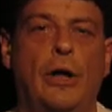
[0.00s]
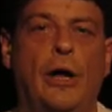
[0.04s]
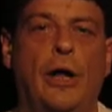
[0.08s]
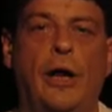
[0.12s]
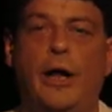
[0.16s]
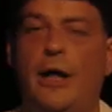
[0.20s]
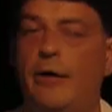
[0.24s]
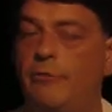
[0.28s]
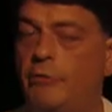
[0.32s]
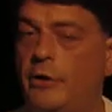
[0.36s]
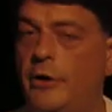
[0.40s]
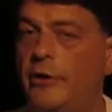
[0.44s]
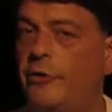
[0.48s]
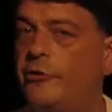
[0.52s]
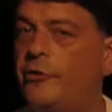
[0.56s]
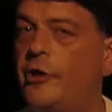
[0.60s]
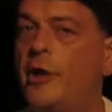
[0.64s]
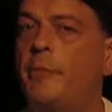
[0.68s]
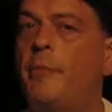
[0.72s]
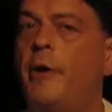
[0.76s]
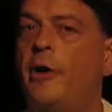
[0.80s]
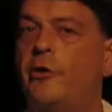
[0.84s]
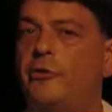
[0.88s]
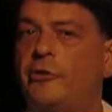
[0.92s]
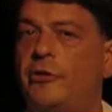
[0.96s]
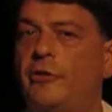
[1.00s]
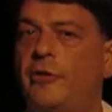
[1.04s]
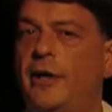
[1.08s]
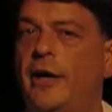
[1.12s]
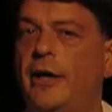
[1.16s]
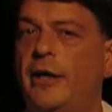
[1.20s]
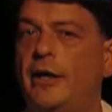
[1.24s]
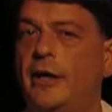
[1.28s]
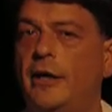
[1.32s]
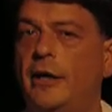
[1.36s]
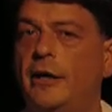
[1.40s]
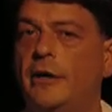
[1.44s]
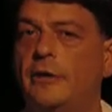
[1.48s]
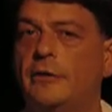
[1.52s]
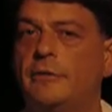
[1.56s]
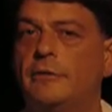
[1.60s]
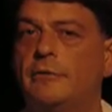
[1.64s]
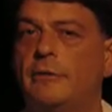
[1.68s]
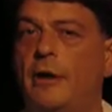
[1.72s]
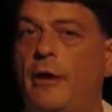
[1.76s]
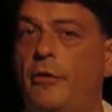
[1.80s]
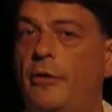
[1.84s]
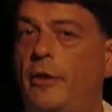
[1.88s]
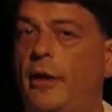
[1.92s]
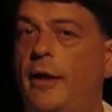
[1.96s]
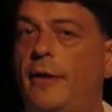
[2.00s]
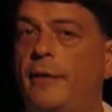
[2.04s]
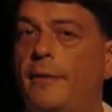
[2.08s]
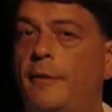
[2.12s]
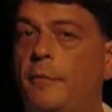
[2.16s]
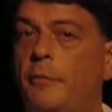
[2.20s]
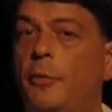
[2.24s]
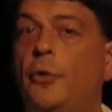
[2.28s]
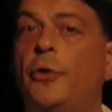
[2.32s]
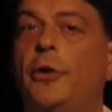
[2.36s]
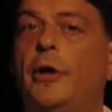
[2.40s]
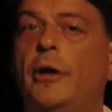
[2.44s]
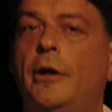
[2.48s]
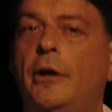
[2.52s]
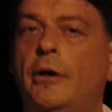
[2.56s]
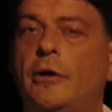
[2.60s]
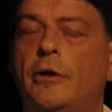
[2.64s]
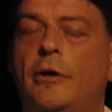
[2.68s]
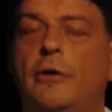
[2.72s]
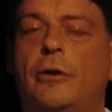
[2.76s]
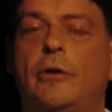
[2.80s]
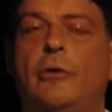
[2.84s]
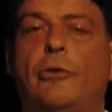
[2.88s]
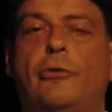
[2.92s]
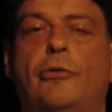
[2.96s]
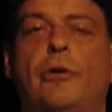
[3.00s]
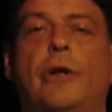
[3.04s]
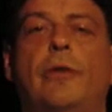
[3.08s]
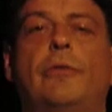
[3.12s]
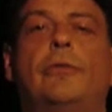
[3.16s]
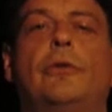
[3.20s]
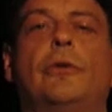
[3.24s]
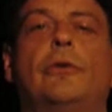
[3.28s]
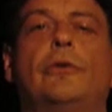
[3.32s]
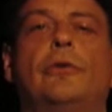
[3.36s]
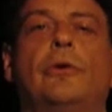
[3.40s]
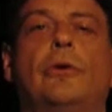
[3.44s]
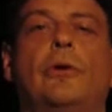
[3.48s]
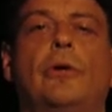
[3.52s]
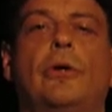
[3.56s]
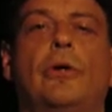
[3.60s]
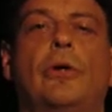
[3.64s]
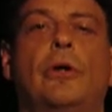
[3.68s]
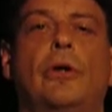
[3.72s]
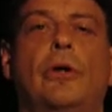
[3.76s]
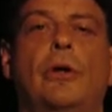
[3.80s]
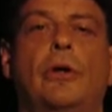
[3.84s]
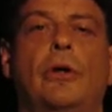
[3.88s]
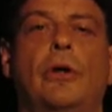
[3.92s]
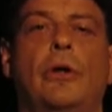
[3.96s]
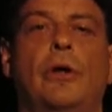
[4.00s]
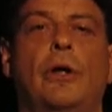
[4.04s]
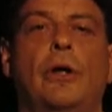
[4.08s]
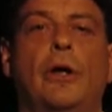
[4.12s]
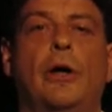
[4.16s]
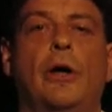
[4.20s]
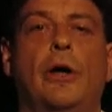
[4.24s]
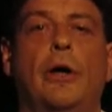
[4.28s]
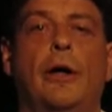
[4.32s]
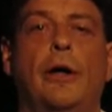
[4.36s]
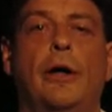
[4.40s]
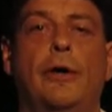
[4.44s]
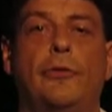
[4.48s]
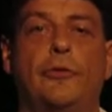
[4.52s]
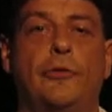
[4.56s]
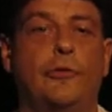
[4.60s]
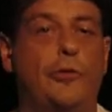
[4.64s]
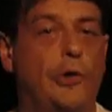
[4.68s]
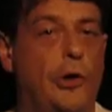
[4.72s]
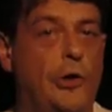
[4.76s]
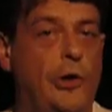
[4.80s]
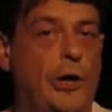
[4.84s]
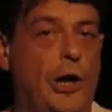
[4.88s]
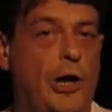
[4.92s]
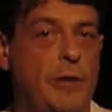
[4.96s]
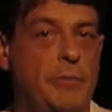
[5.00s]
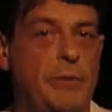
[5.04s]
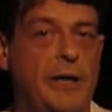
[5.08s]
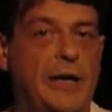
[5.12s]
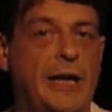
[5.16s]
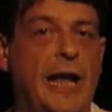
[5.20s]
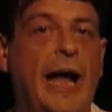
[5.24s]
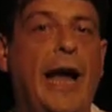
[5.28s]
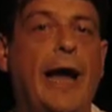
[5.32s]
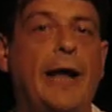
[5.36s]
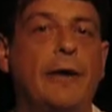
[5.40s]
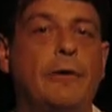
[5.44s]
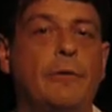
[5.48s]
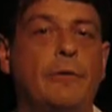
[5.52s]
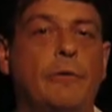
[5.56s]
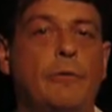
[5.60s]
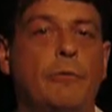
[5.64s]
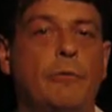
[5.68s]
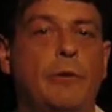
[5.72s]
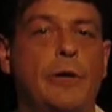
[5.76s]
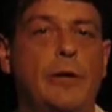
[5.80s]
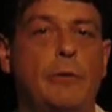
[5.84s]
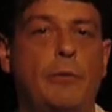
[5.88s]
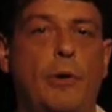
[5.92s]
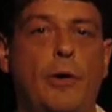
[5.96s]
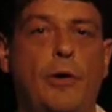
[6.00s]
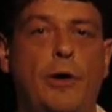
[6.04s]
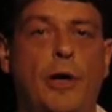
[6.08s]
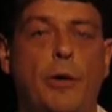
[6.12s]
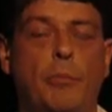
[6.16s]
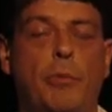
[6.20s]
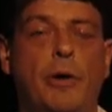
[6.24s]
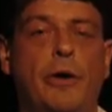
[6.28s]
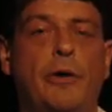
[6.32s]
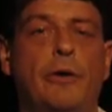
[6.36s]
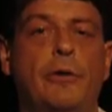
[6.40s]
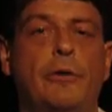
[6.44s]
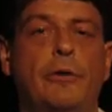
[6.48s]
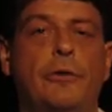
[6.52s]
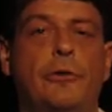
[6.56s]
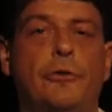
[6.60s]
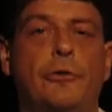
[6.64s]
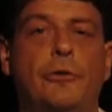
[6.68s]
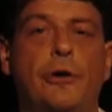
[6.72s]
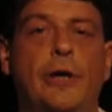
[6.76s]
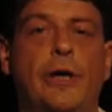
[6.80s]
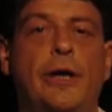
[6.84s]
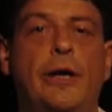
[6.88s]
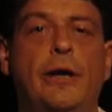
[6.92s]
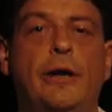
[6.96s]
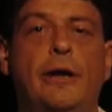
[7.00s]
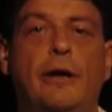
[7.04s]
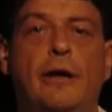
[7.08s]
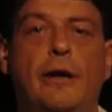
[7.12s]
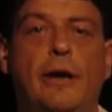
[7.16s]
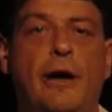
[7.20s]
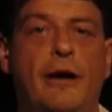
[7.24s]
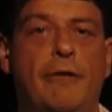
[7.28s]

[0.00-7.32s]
And I've learned so much in that year, rather like the Buddha who said that his journey only began when he woke up under the tree.